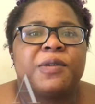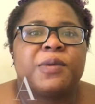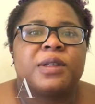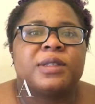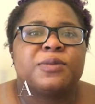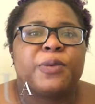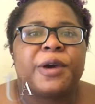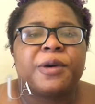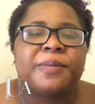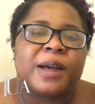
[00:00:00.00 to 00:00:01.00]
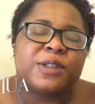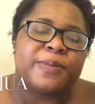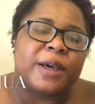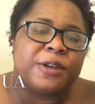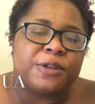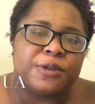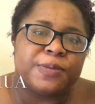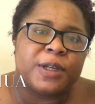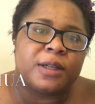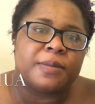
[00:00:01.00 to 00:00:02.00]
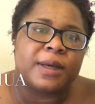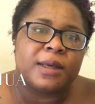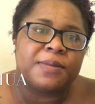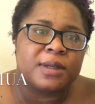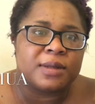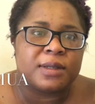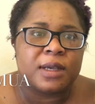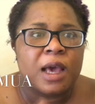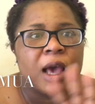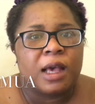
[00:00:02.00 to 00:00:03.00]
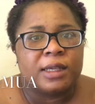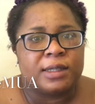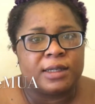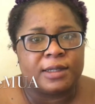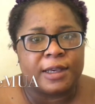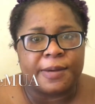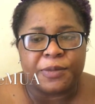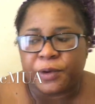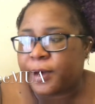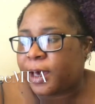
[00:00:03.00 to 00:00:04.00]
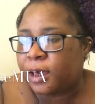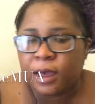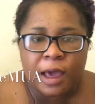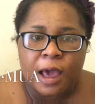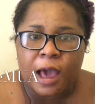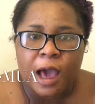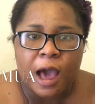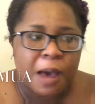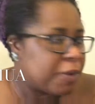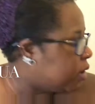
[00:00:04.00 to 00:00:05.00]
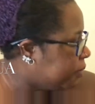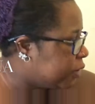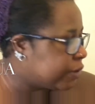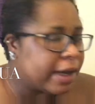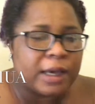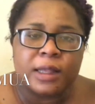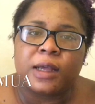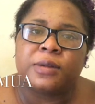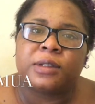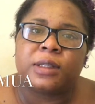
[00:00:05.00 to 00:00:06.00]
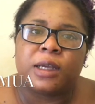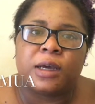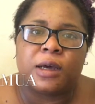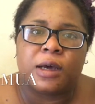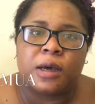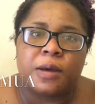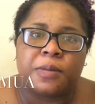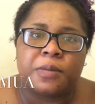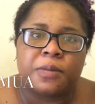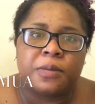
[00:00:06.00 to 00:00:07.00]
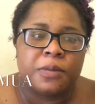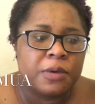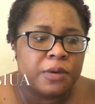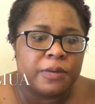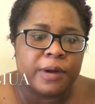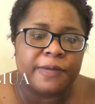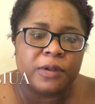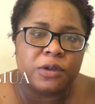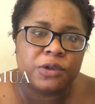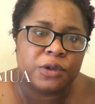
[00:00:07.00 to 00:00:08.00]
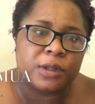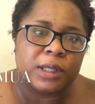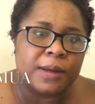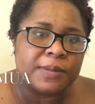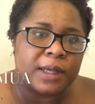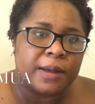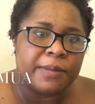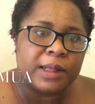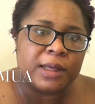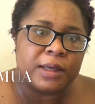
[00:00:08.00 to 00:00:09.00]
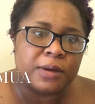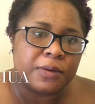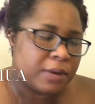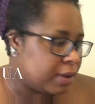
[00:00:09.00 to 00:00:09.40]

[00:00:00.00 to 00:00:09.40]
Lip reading: everyone, welcome back to my YouTube channel. My name is Ceeceemua. I'm gonna be trying out the Revolution times Emily.